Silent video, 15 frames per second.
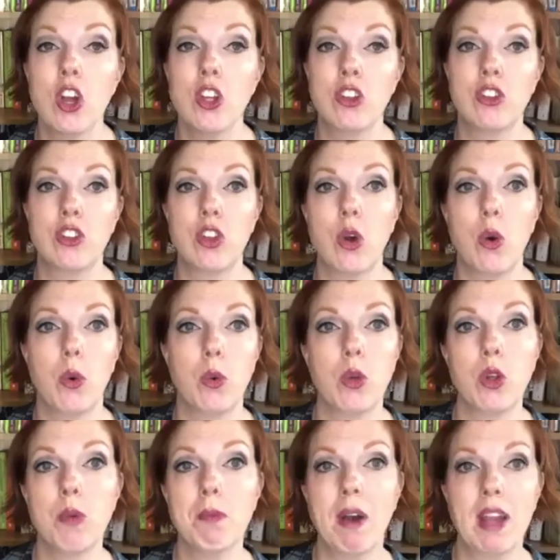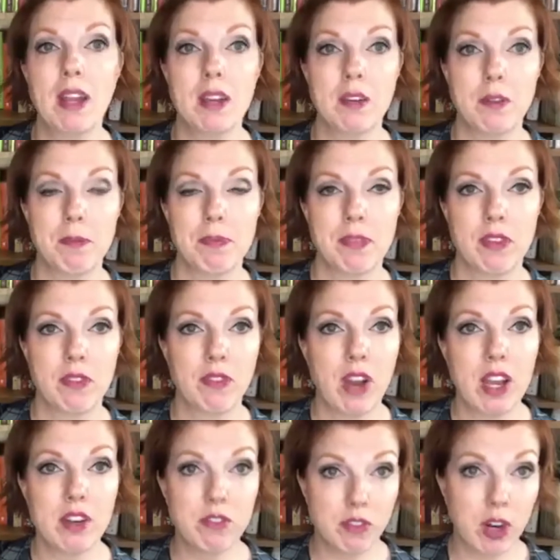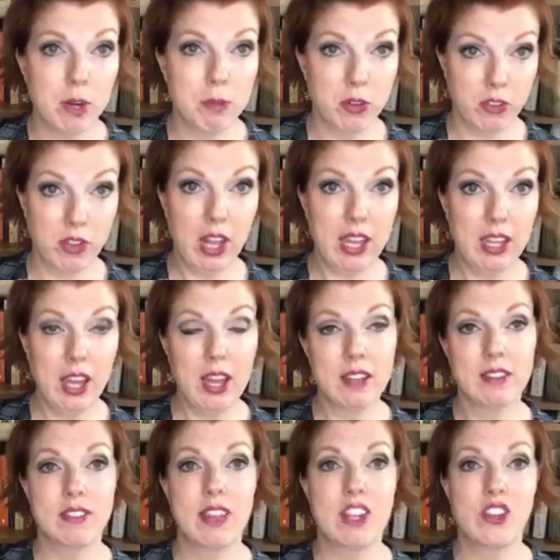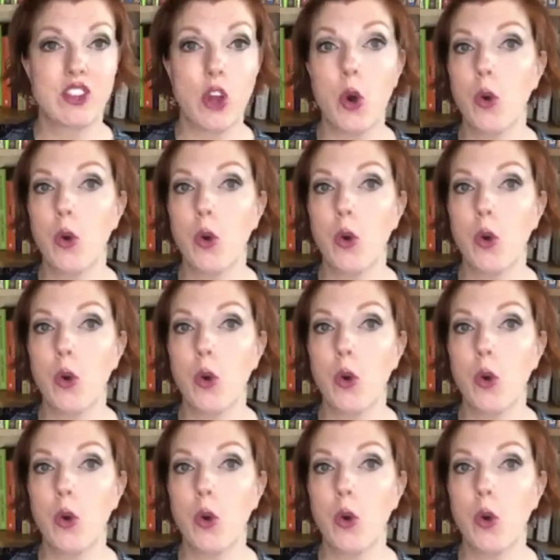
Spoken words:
So you might find farmers like us that